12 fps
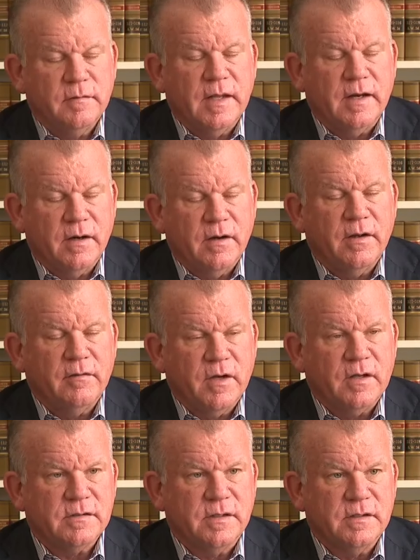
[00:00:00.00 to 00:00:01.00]
That area of
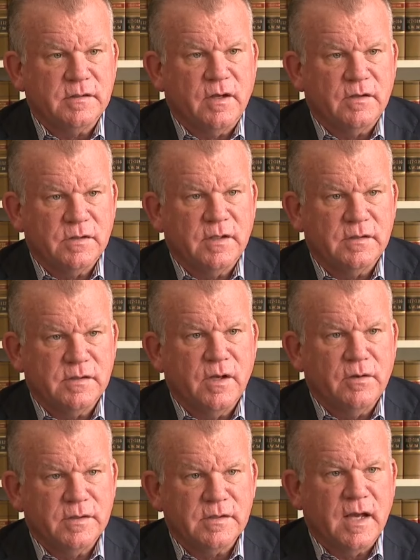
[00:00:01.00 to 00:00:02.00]
Austin is
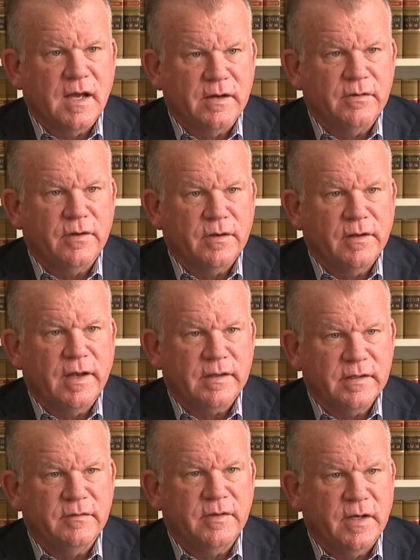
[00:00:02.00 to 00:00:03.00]
known as a high drug
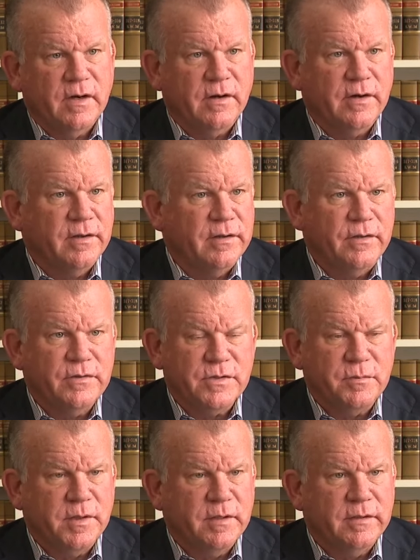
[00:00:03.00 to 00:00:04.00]
activity area. It used
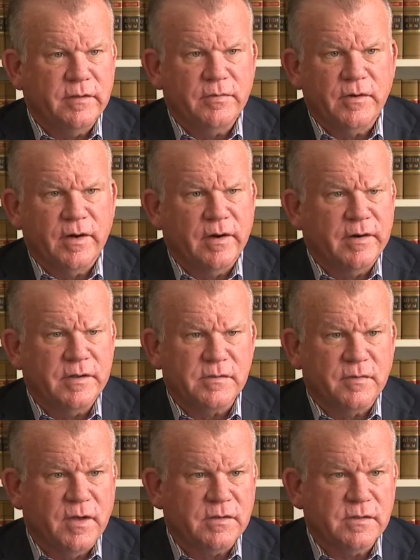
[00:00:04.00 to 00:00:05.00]
to be different areas
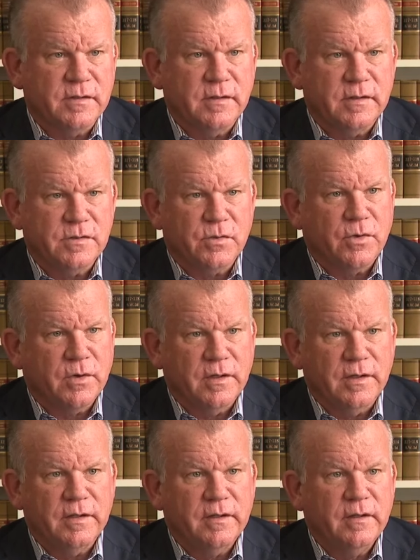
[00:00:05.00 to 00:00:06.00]
of Austin
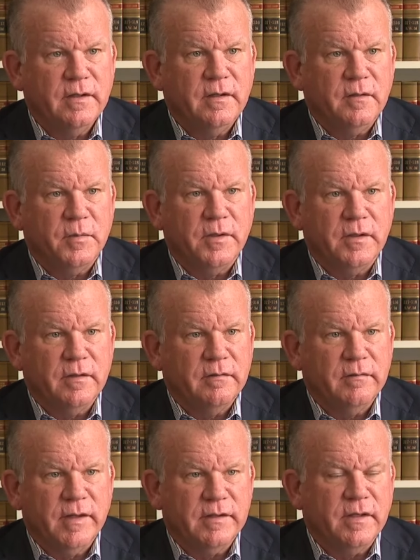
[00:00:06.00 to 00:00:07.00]
historically, but
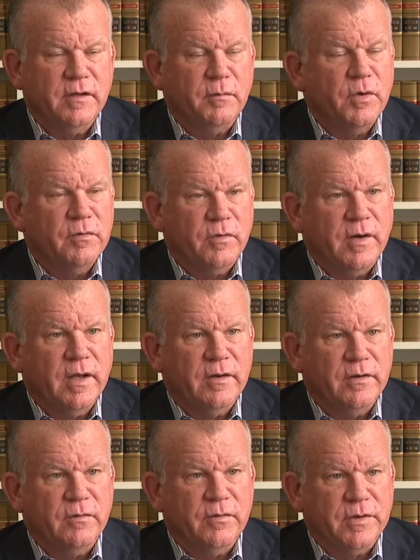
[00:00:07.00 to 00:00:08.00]
they tend to move
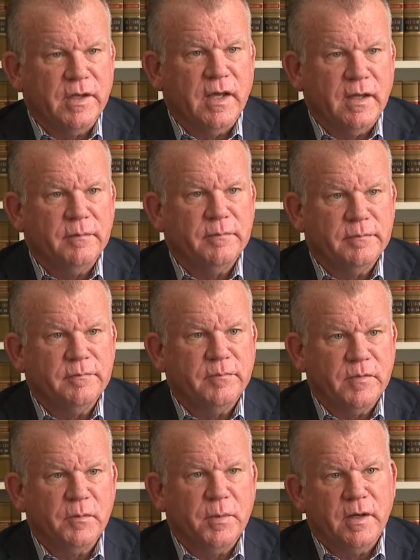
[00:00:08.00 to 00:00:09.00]
around over time,
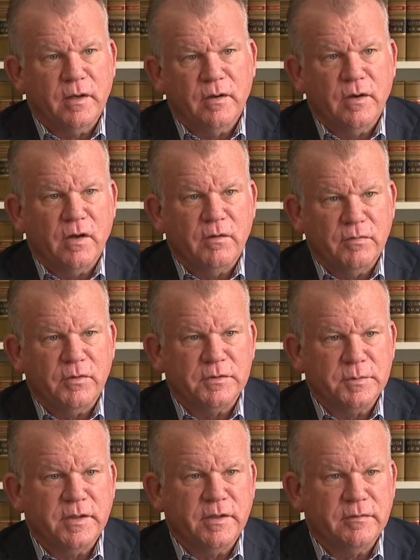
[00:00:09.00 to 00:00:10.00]
depending on law
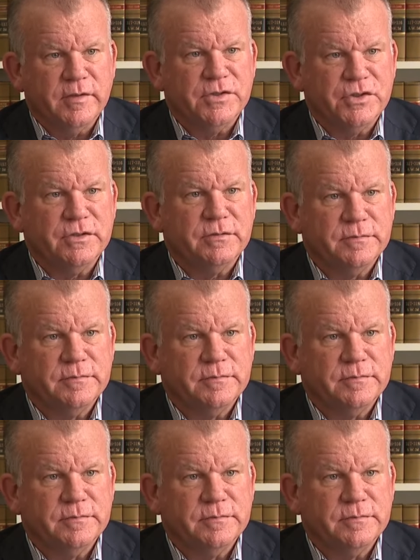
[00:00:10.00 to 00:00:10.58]
enforcement intervention.